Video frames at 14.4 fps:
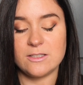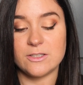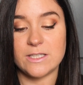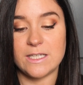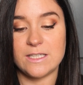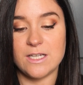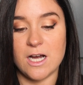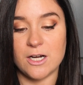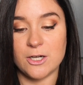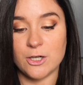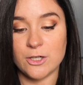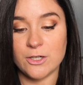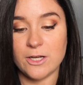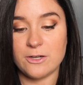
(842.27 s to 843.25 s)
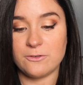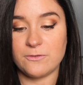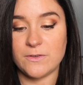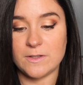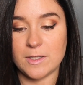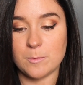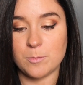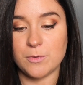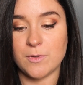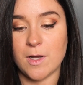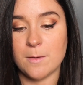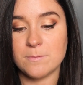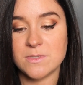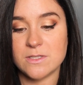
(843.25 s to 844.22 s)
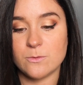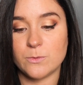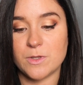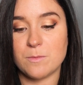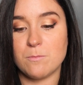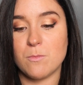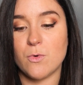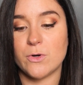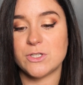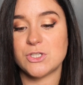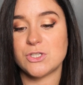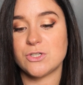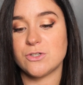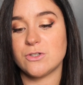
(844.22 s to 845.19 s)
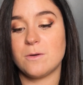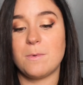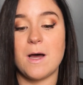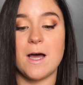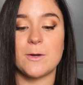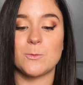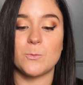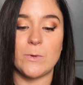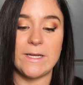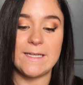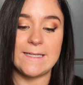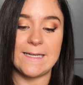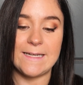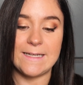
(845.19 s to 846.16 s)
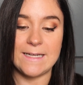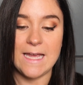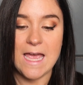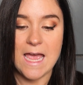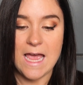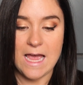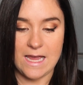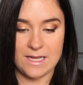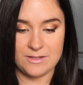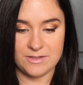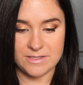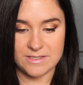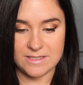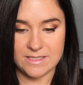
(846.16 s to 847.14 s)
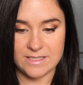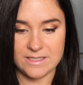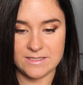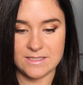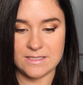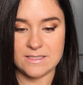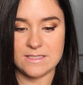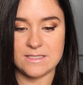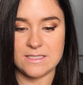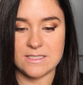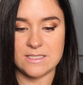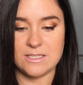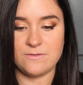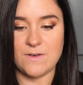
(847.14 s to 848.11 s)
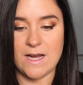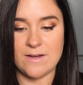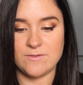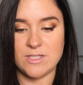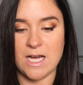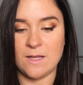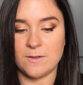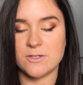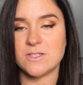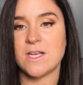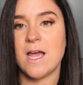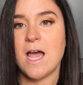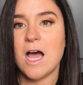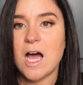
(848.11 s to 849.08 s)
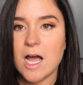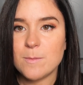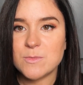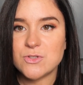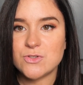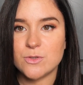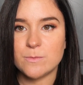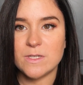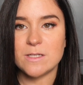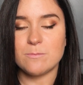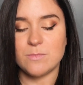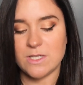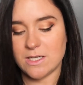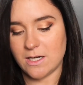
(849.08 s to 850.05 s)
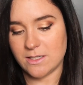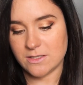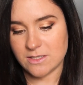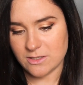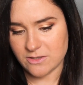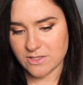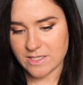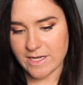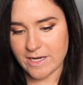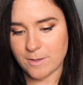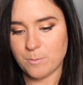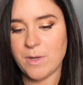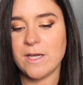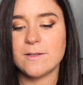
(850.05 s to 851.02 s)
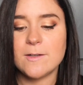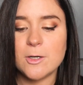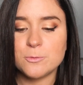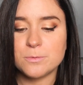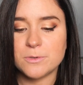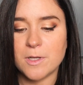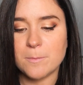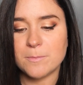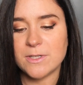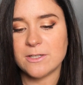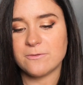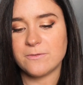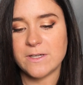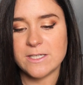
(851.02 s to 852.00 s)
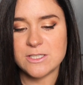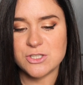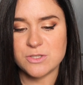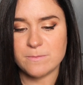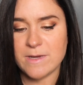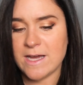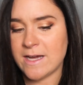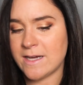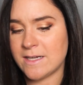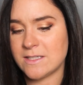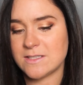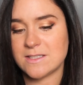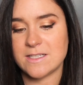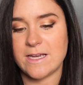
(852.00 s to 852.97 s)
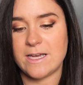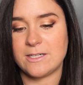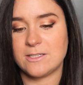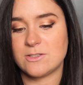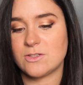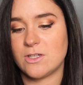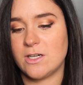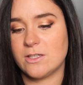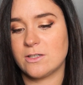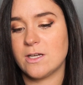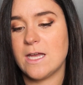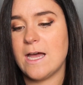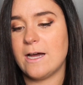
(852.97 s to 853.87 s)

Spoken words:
looking younger and feeling plumped with moisture upon waking. And this is $65. I'm assuming because they're saying pillow plumping face mask and it's a